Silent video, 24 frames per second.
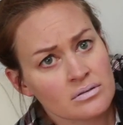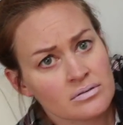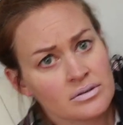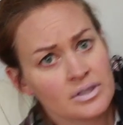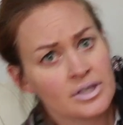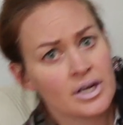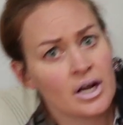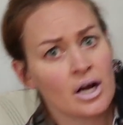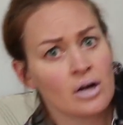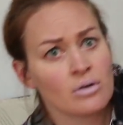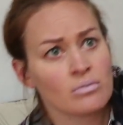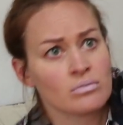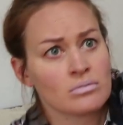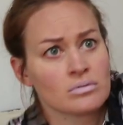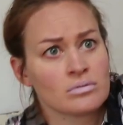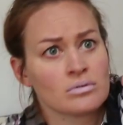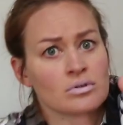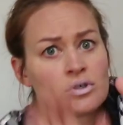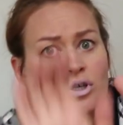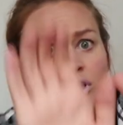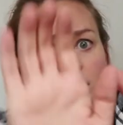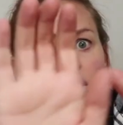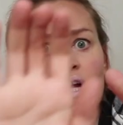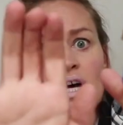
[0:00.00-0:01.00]
you know,
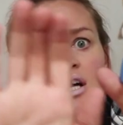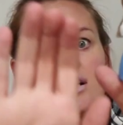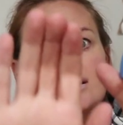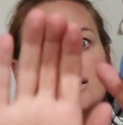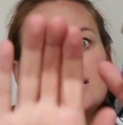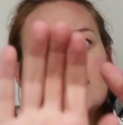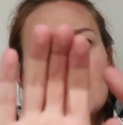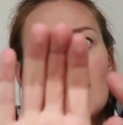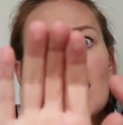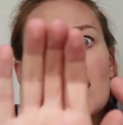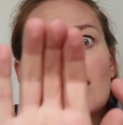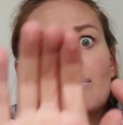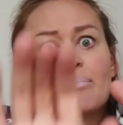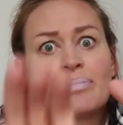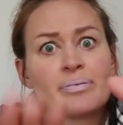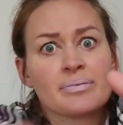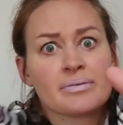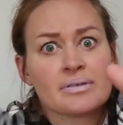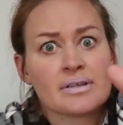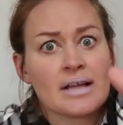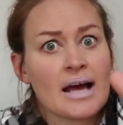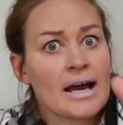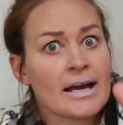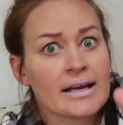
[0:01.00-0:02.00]
claws
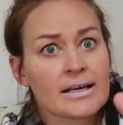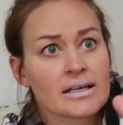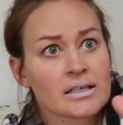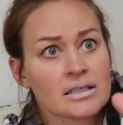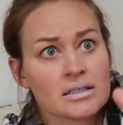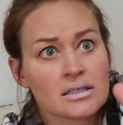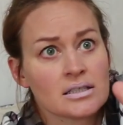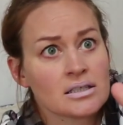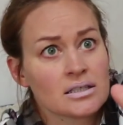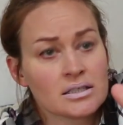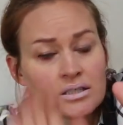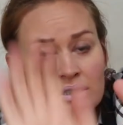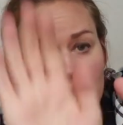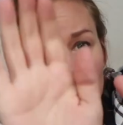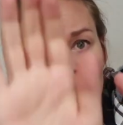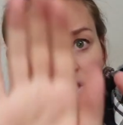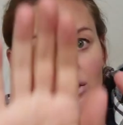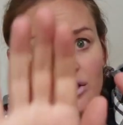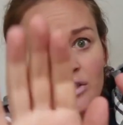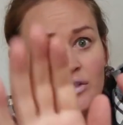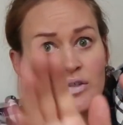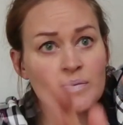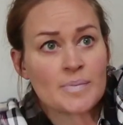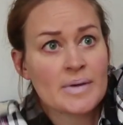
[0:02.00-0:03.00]
up, like,
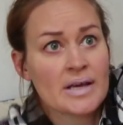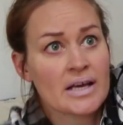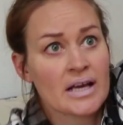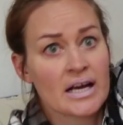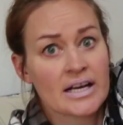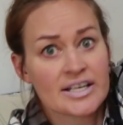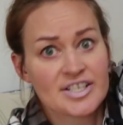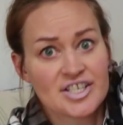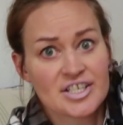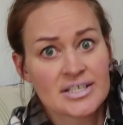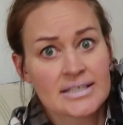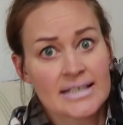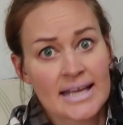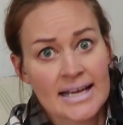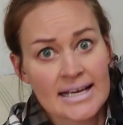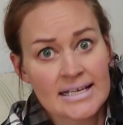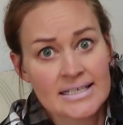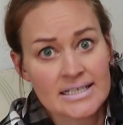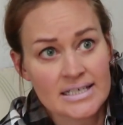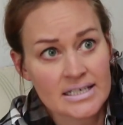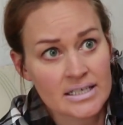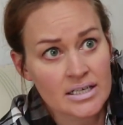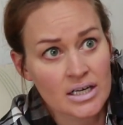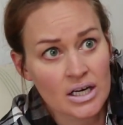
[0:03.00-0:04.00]
excuse me, I just
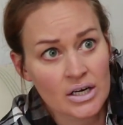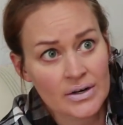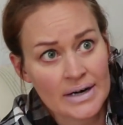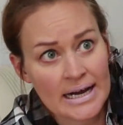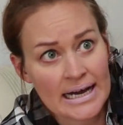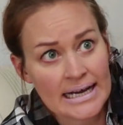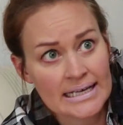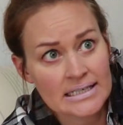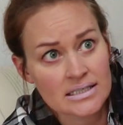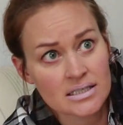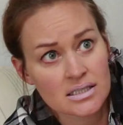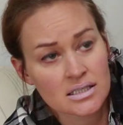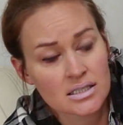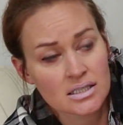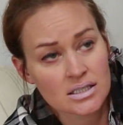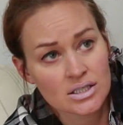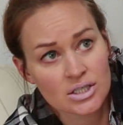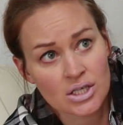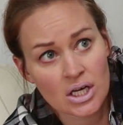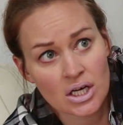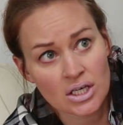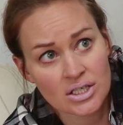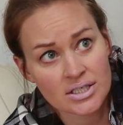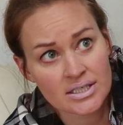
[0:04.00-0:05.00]
landed, all right?
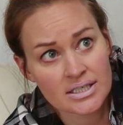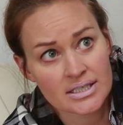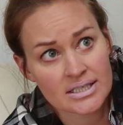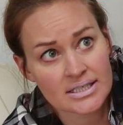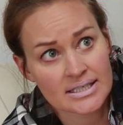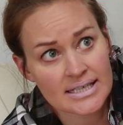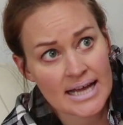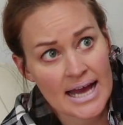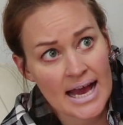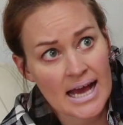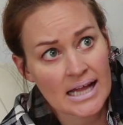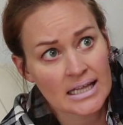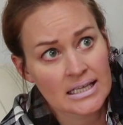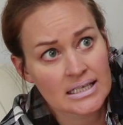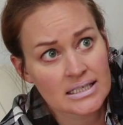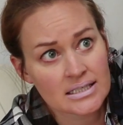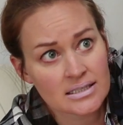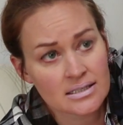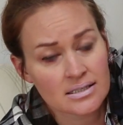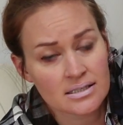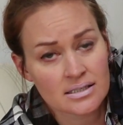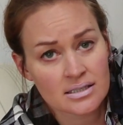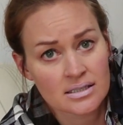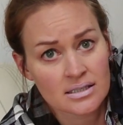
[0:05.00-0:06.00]
Talk to the
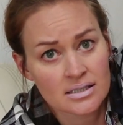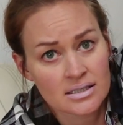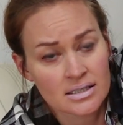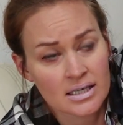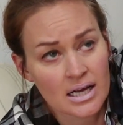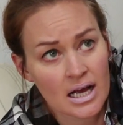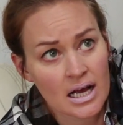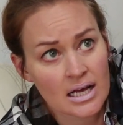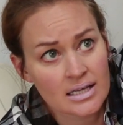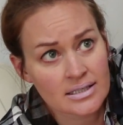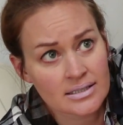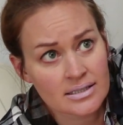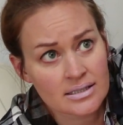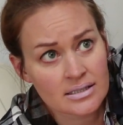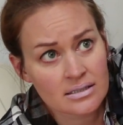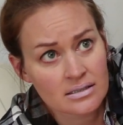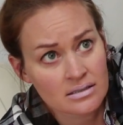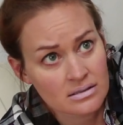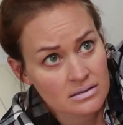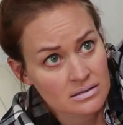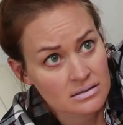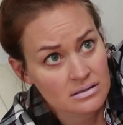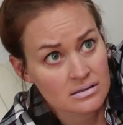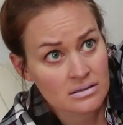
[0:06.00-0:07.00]
talons, cause
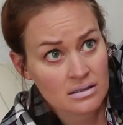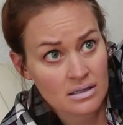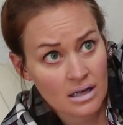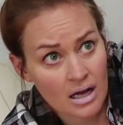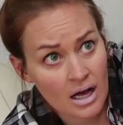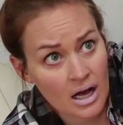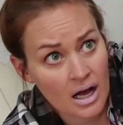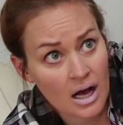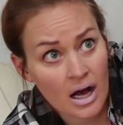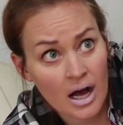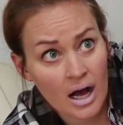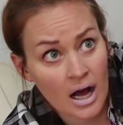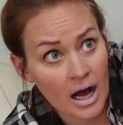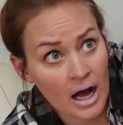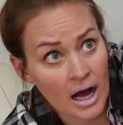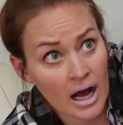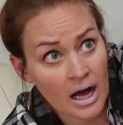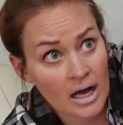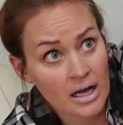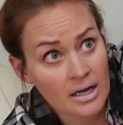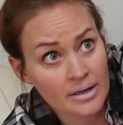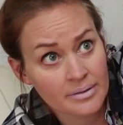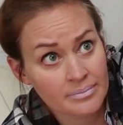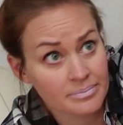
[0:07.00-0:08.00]

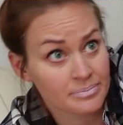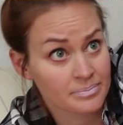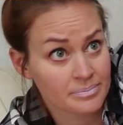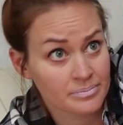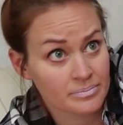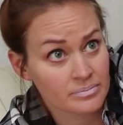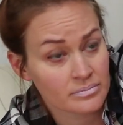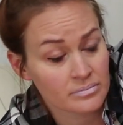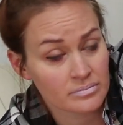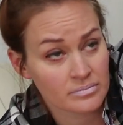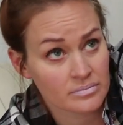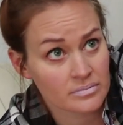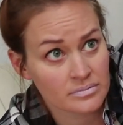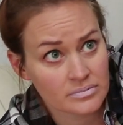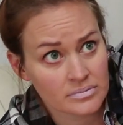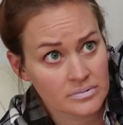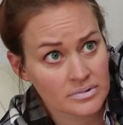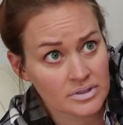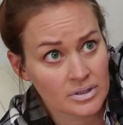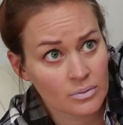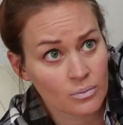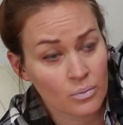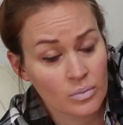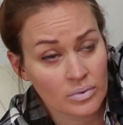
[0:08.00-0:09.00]
I'm
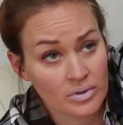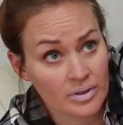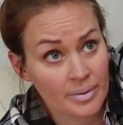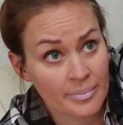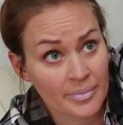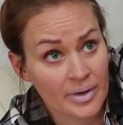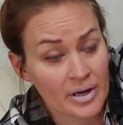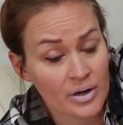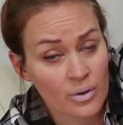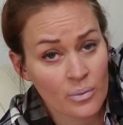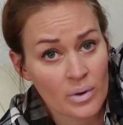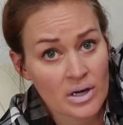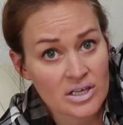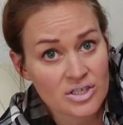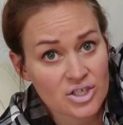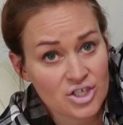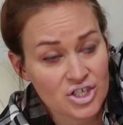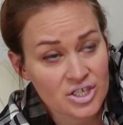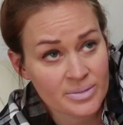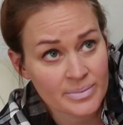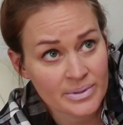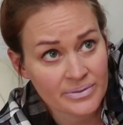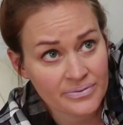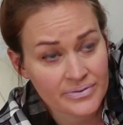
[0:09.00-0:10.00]
gonna watch
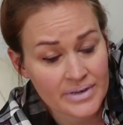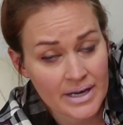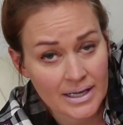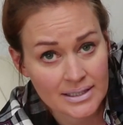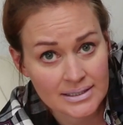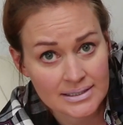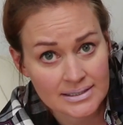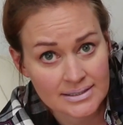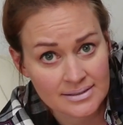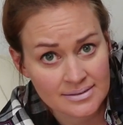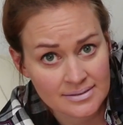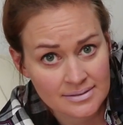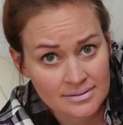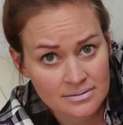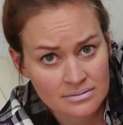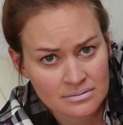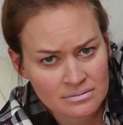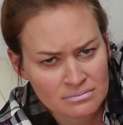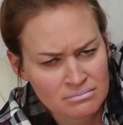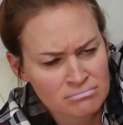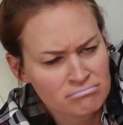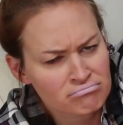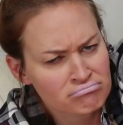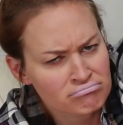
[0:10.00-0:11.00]
Jimmy Fallon.
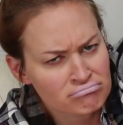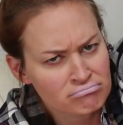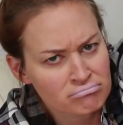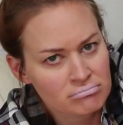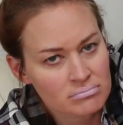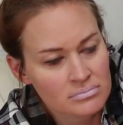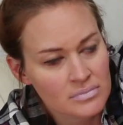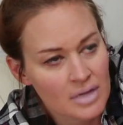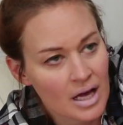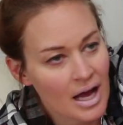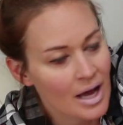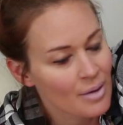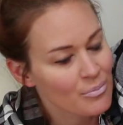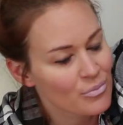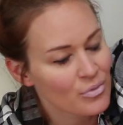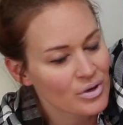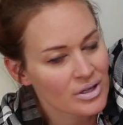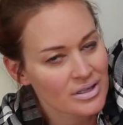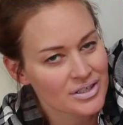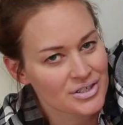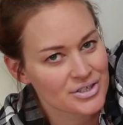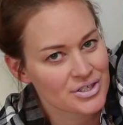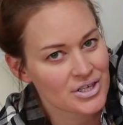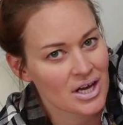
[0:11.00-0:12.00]
I'm
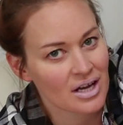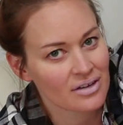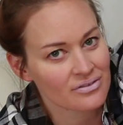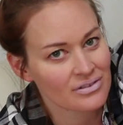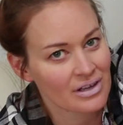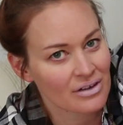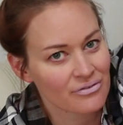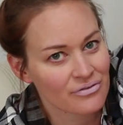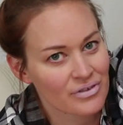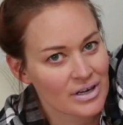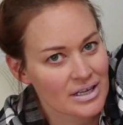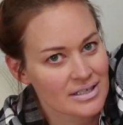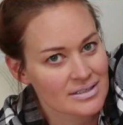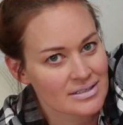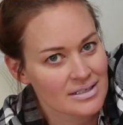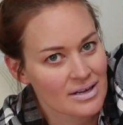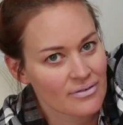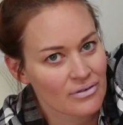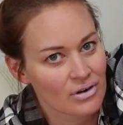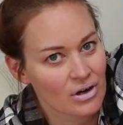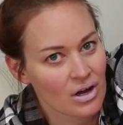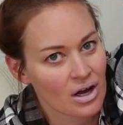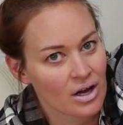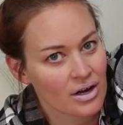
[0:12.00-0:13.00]
really shocked that phrase
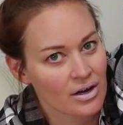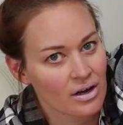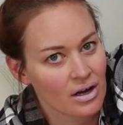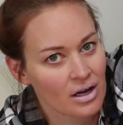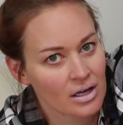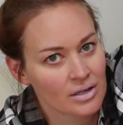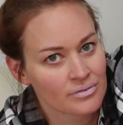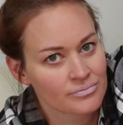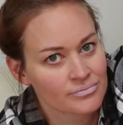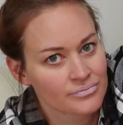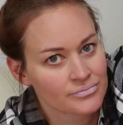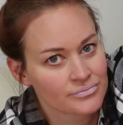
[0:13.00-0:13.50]
never caught on.